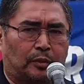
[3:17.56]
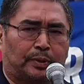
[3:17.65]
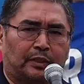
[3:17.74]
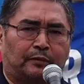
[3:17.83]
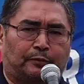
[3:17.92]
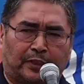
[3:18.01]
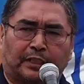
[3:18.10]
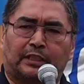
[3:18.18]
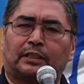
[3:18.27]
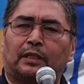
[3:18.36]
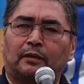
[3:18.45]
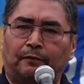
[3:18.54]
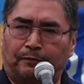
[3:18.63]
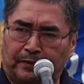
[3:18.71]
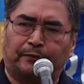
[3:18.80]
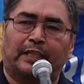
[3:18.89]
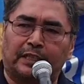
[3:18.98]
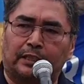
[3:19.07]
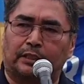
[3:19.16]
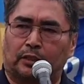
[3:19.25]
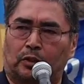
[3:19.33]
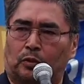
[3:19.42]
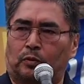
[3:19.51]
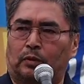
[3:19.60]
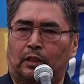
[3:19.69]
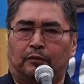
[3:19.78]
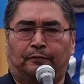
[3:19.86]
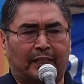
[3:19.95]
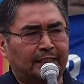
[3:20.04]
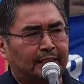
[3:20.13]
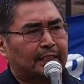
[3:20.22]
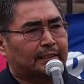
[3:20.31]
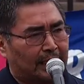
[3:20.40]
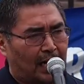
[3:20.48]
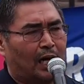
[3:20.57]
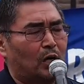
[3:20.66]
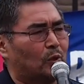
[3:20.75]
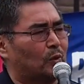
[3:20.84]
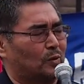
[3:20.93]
been fixed 50 years ago. Yeah. Fix it now.